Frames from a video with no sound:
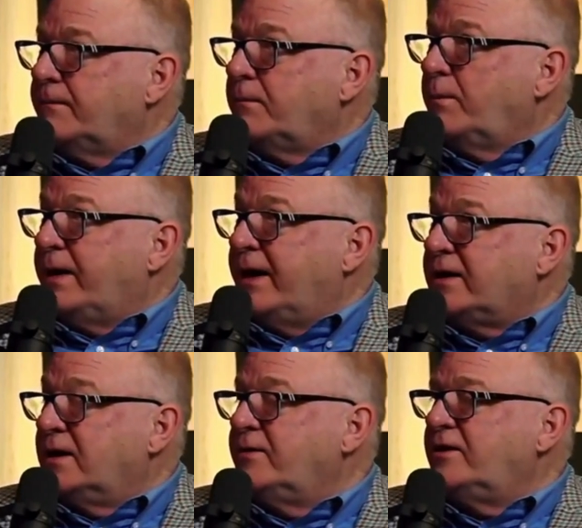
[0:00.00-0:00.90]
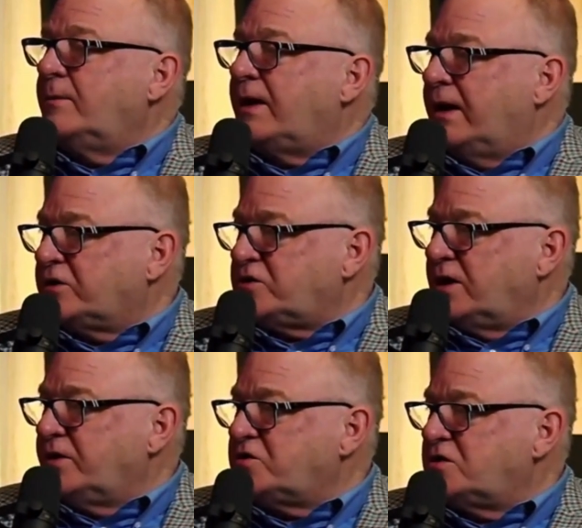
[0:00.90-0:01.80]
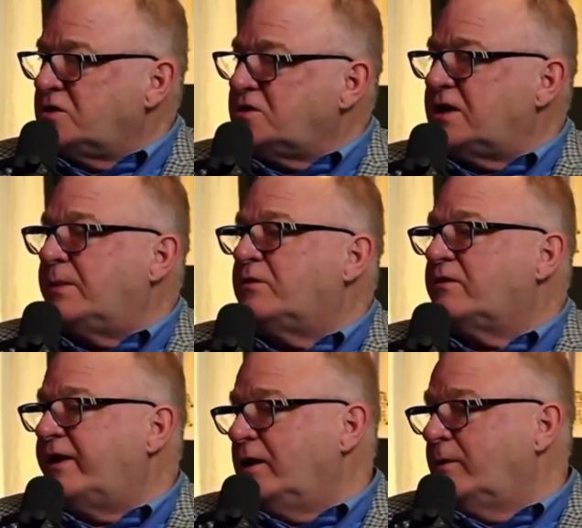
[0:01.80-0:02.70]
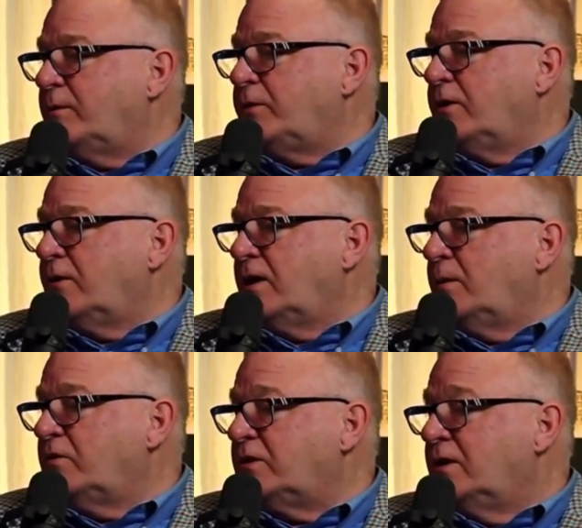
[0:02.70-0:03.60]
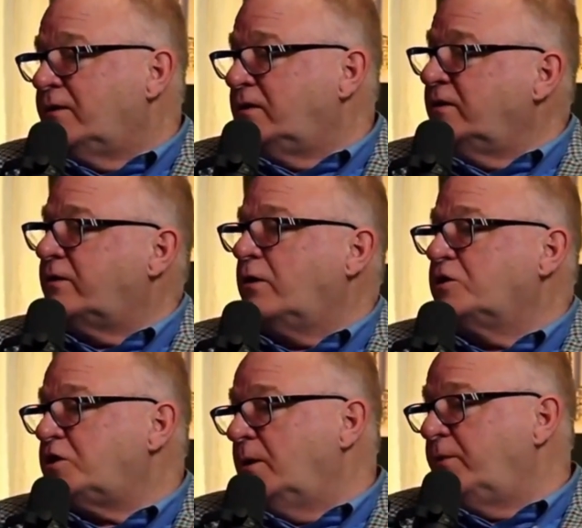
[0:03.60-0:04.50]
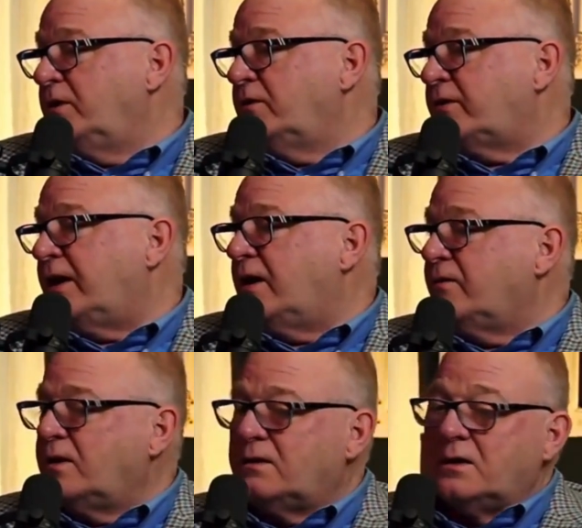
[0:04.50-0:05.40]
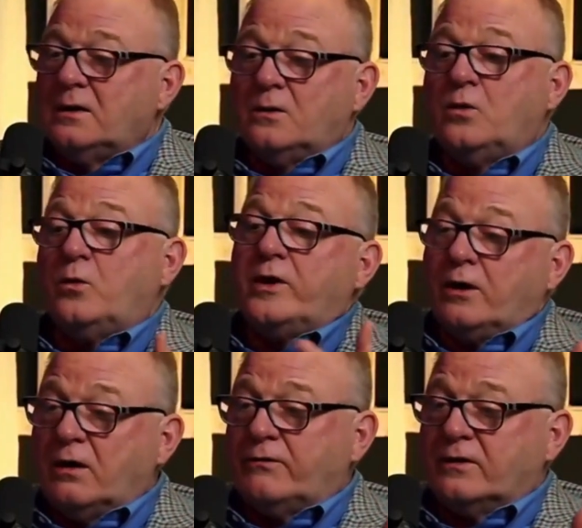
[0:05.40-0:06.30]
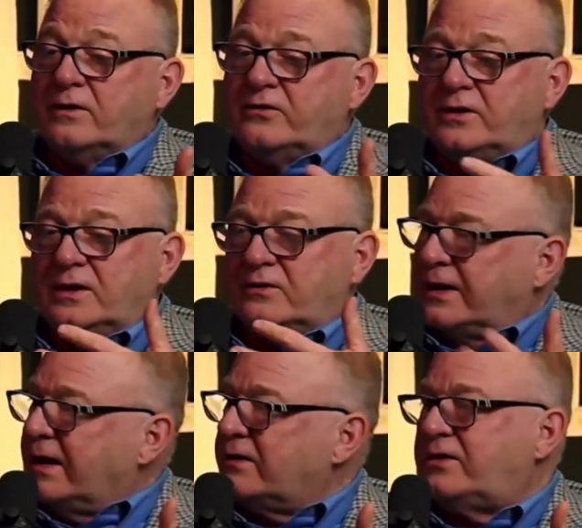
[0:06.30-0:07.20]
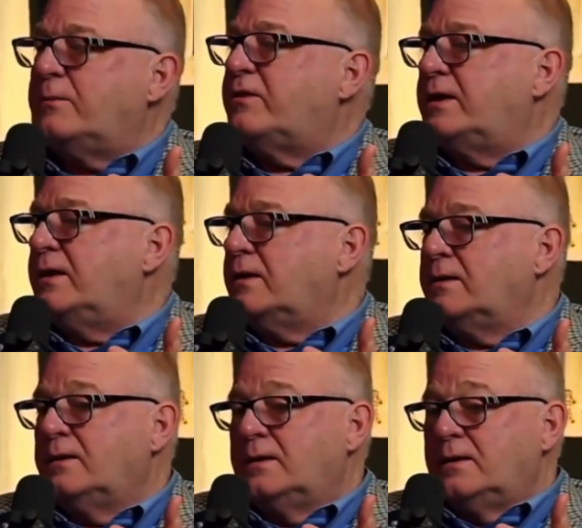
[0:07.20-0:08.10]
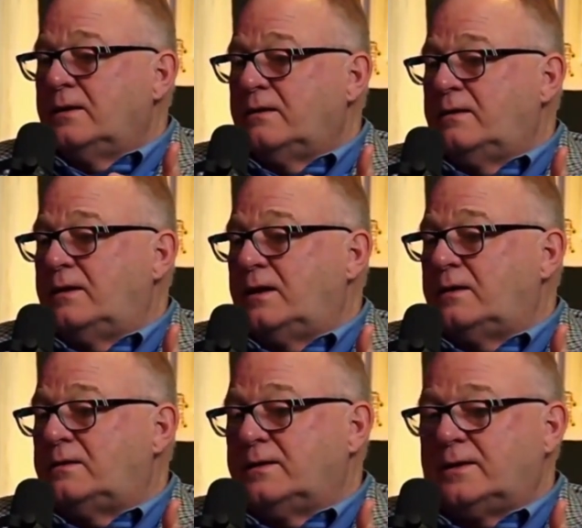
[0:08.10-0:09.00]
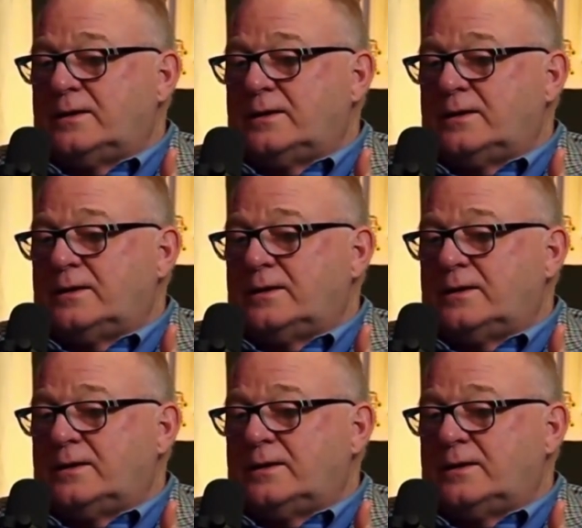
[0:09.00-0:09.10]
by giving them access to the same development programs that these large companies have. And what we offer is the exact same thing that